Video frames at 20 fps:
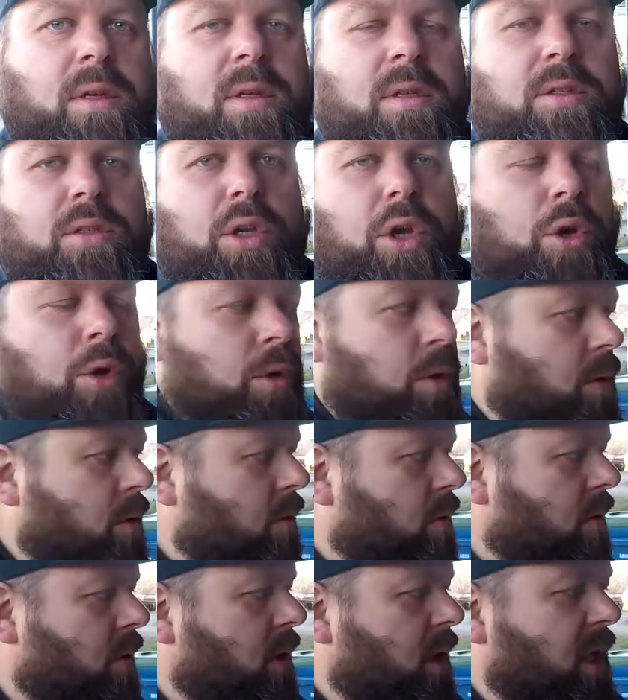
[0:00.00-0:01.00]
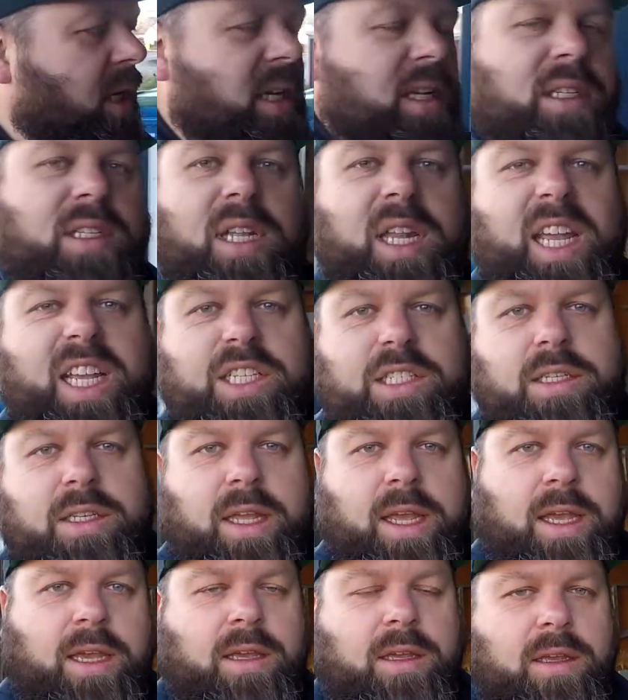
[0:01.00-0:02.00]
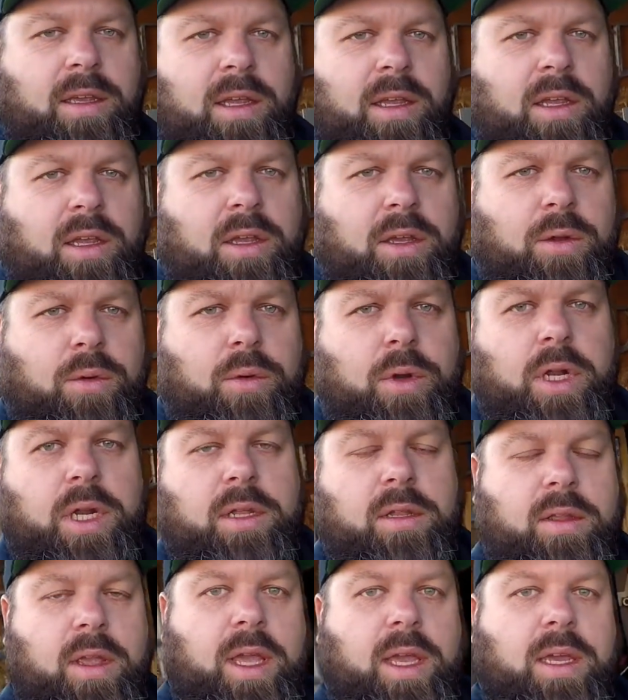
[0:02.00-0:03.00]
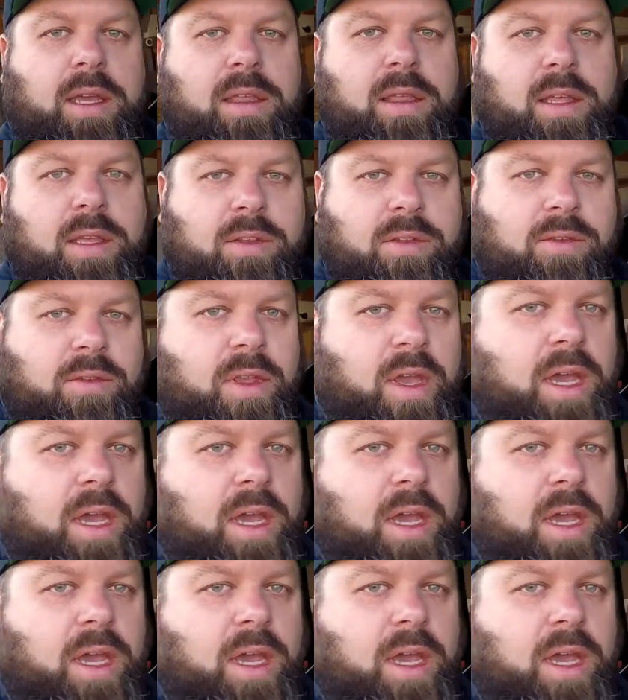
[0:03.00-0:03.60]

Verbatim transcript: So today's the day. We're gonna take this